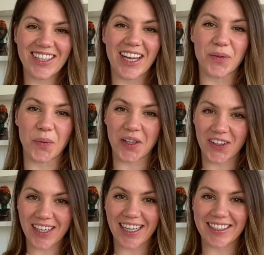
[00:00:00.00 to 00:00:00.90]
that we will
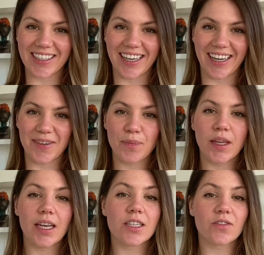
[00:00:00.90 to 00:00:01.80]
look at today
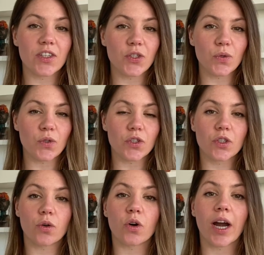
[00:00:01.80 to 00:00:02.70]
is
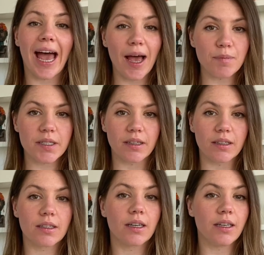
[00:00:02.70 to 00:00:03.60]
reduced or absent
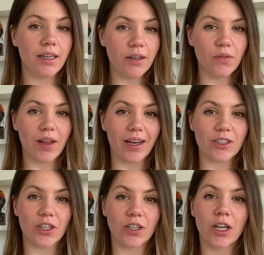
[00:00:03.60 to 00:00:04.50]
knee
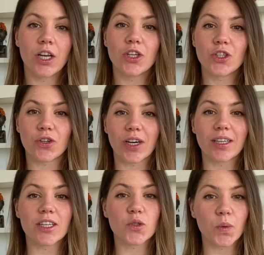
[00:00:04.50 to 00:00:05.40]
flexion during
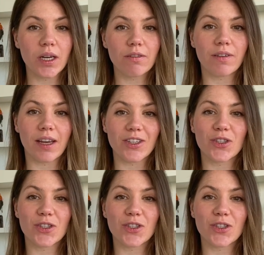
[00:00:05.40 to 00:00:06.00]
the swing phase